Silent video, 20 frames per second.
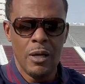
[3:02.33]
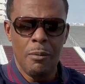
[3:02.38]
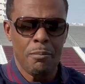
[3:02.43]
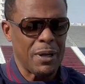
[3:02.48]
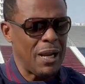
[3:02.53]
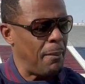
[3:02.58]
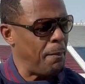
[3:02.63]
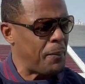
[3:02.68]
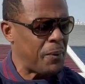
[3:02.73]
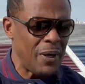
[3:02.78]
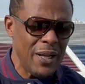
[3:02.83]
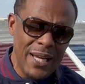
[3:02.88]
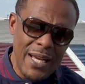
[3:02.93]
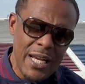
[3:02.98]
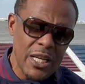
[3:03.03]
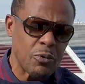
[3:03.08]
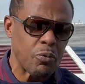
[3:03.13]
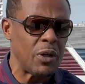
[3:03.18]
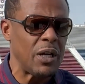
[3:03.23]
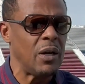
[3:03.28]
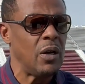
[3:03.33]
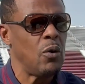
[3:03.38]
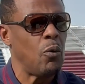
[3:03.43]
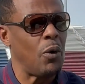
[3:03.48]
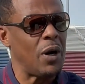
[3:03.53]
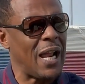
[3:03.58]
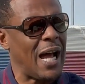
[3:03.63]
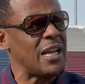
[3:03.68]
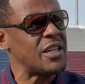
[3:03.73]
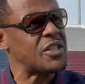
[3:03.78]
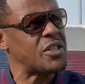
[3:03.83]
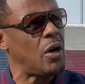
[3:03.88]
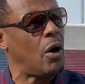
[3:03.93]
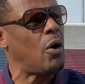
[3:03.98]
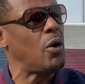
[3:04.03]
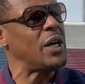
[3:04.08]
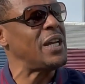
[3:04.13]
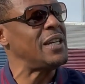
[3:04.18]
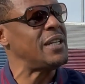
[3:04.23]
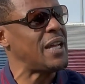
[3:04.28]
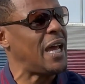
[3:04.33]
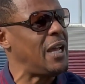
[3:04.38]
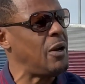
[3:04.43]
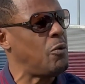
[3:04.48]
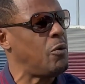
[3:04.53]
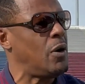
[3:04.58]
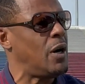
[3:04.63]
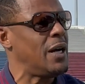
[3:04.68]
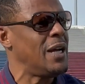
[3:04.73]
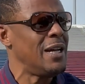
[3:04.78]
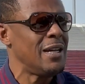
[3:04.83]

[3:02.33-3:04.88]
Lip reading: But I'm pleased with what I saw in day one,